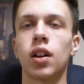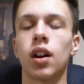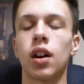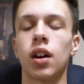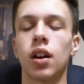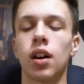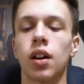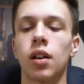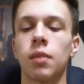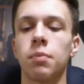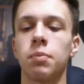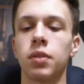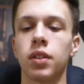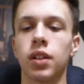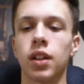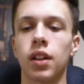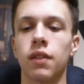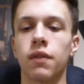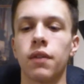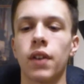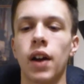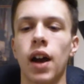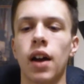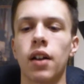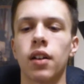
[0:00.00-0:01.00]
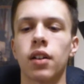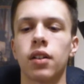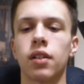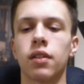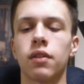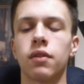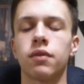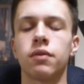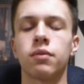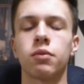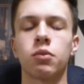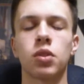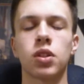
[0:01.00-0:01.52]
believe, out
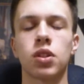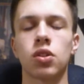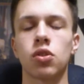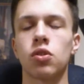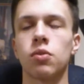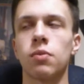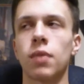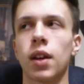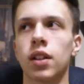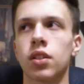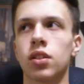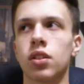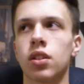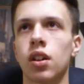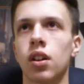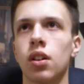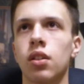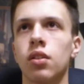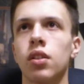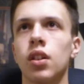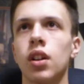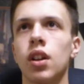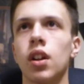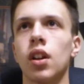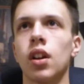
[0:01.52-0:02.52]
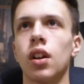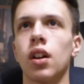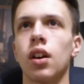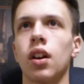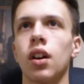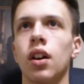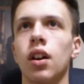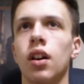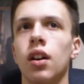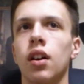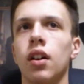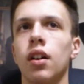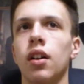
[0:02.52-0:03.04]
of, wasn't New Mexico,
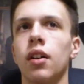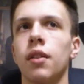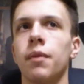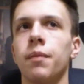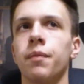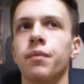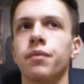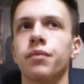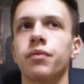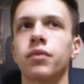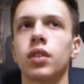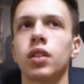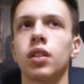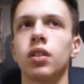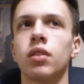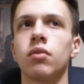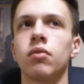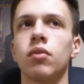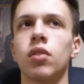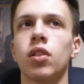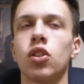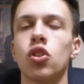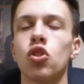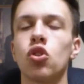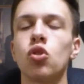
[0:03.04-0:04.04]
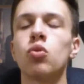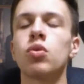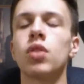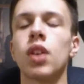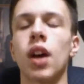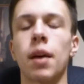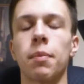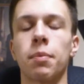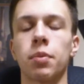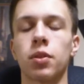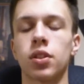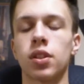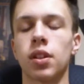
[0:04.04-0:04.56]
but
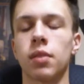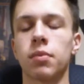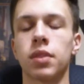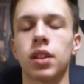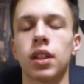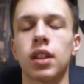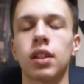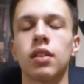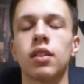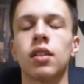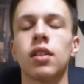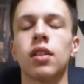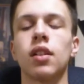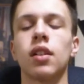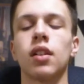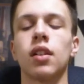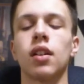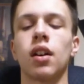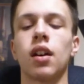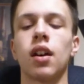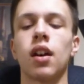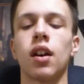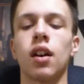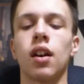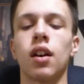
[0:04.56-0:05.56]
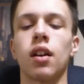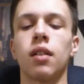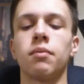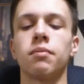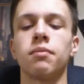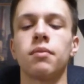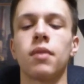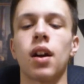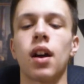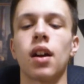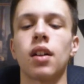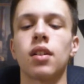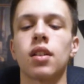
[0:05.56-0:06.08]
UTEP or something.
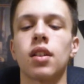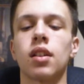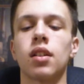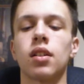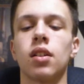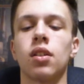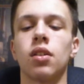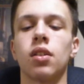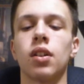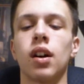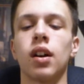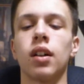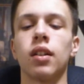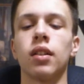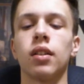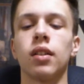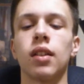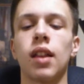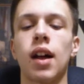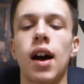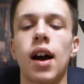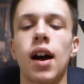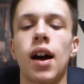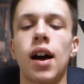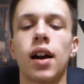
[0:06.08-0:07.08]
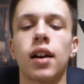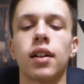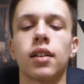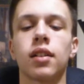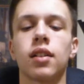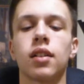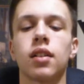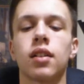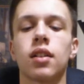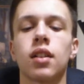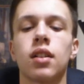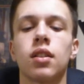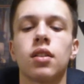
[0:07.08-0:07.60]
A
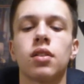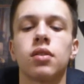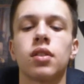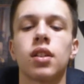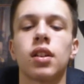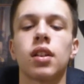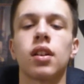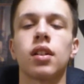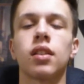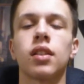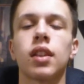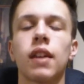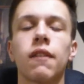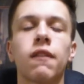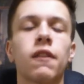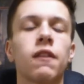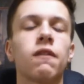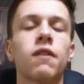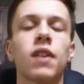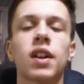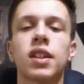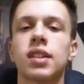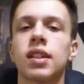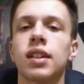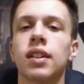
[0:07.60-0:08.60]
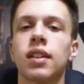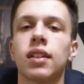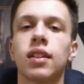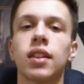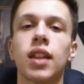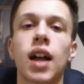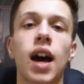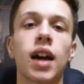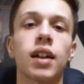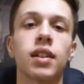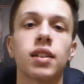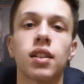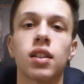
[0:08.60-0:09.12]
lot, they've invested a
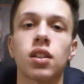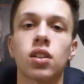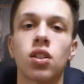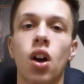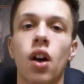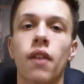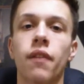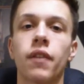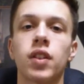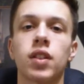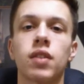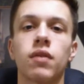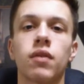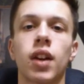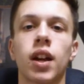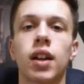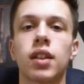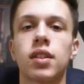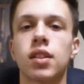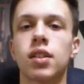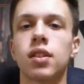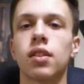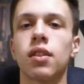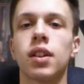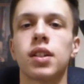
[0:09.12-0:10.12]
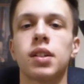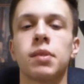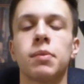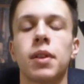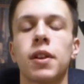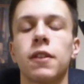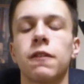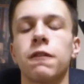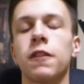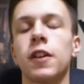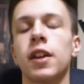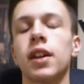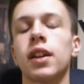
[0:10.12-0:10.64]
lot into this offensive line. It still hasn't
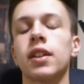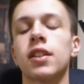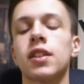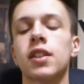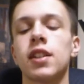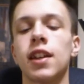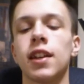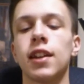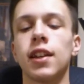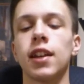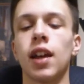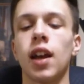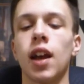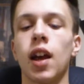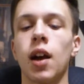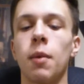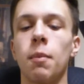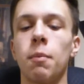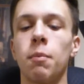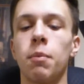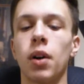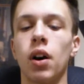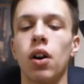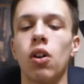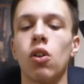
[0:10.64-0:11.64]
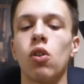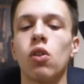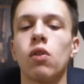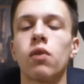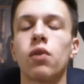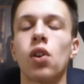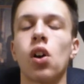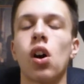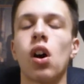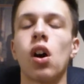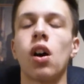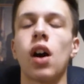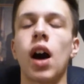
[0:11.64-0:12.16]
been fixed. But
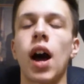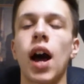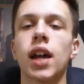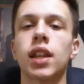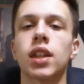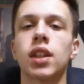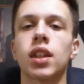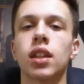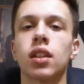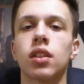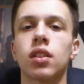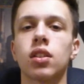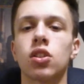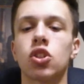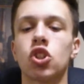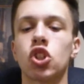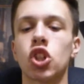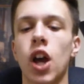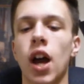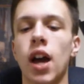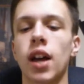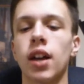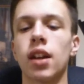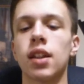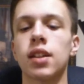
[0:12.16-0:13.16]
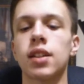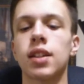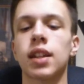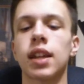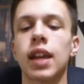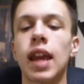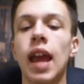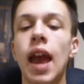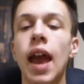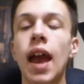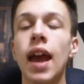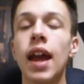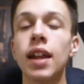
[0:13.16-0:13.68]
overall, I think the Giants
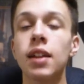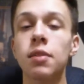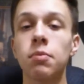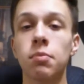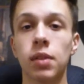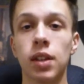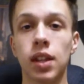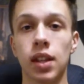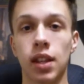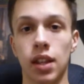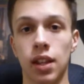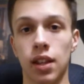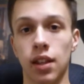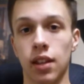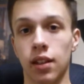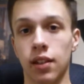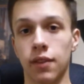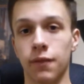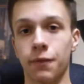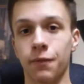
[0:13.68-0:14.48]
can be,